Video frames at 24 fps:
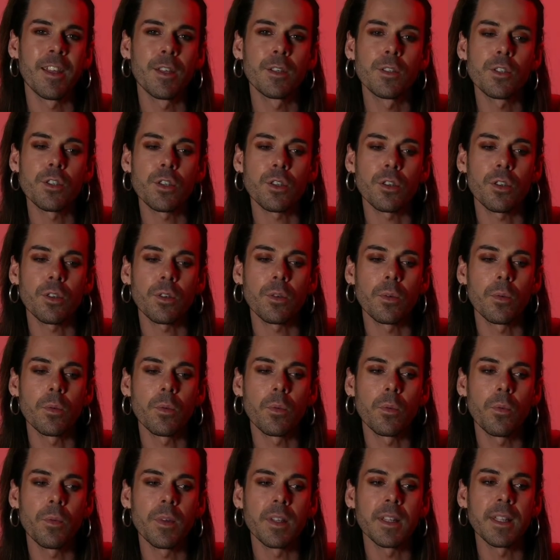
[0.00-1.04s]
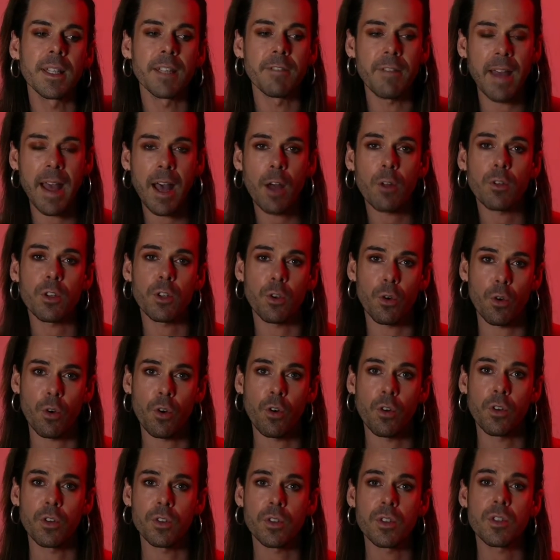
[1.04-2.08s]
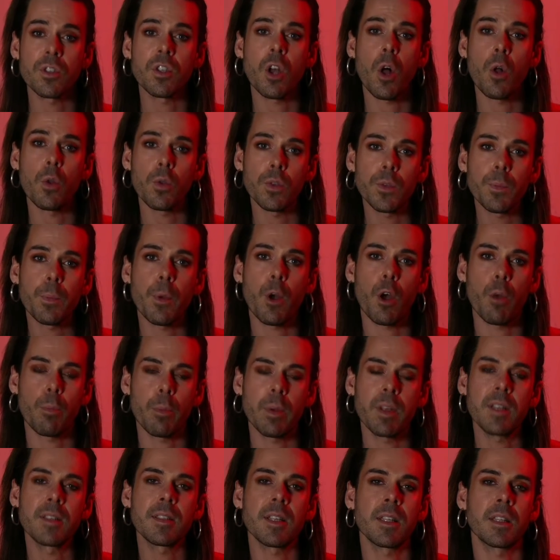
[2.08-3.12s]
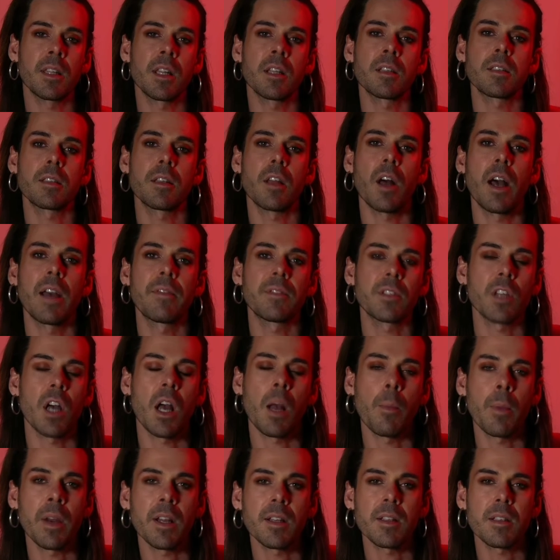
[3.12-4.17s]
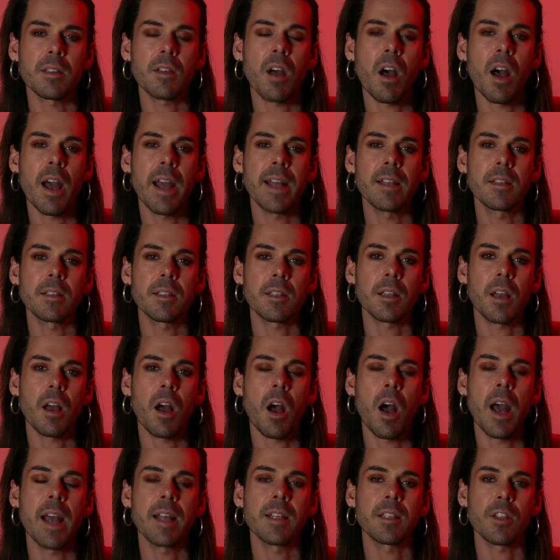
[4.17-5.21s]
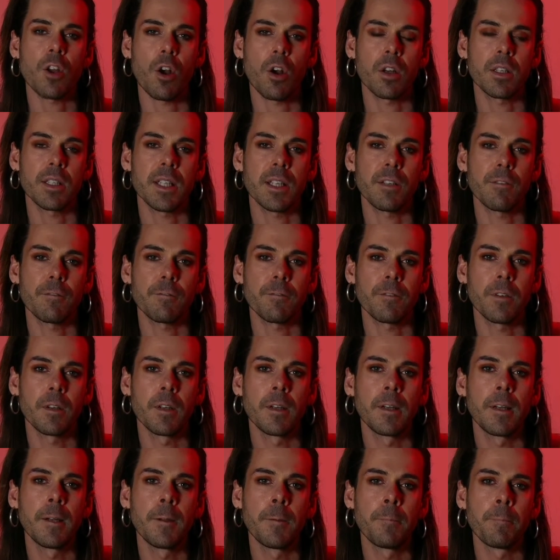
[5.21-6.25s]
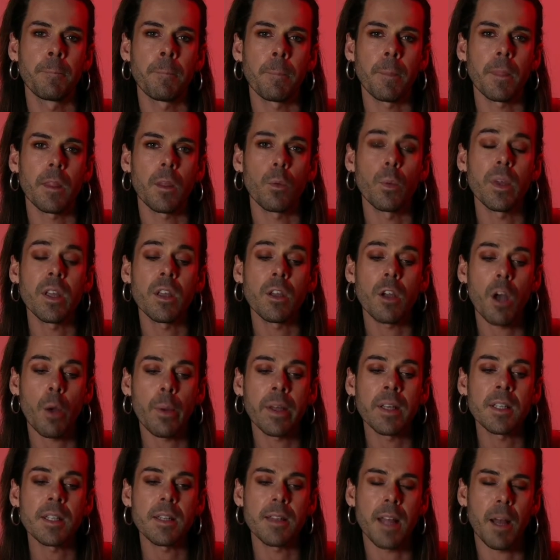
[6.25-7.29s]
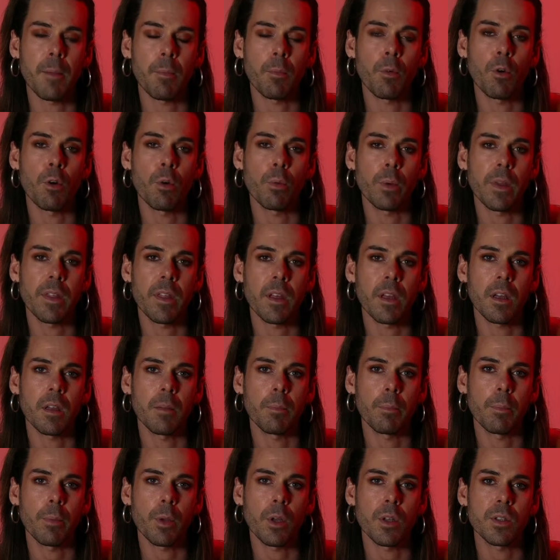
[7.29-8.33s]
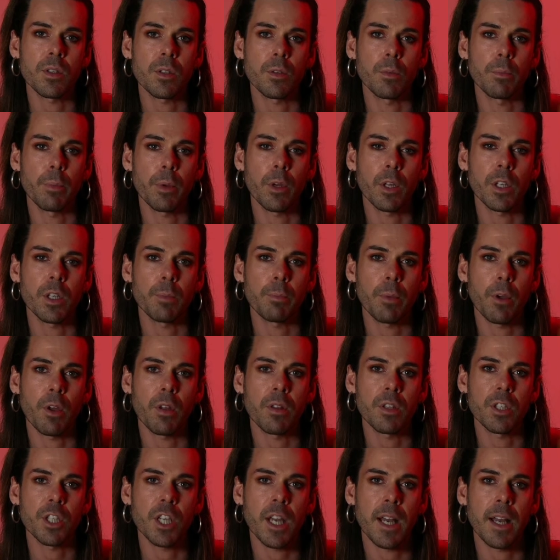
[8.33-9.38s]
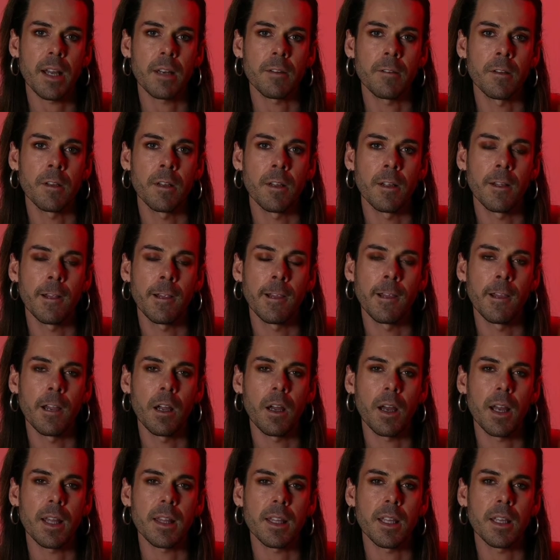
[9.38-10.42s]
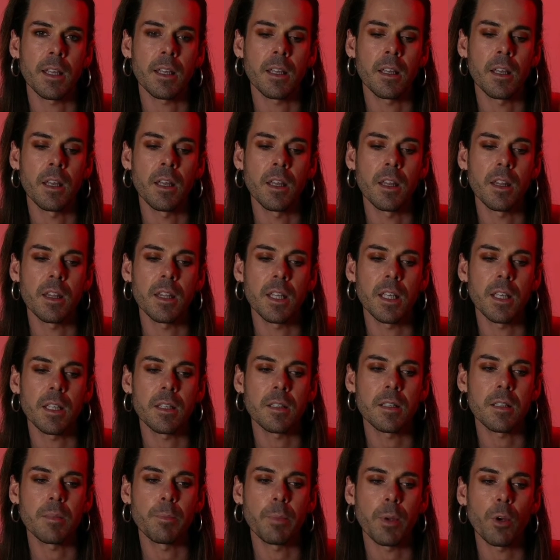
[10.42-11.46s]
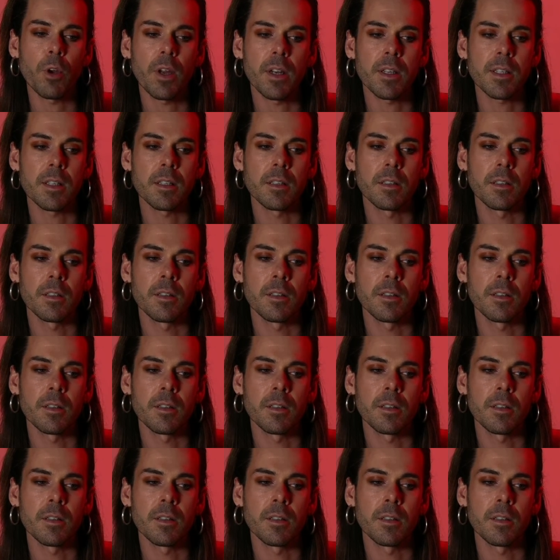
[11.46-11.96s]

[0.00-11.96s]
to live out your soul's purpose in this lifetime at its highest octave. We can go into that more with a personal birth chart. I think the spirit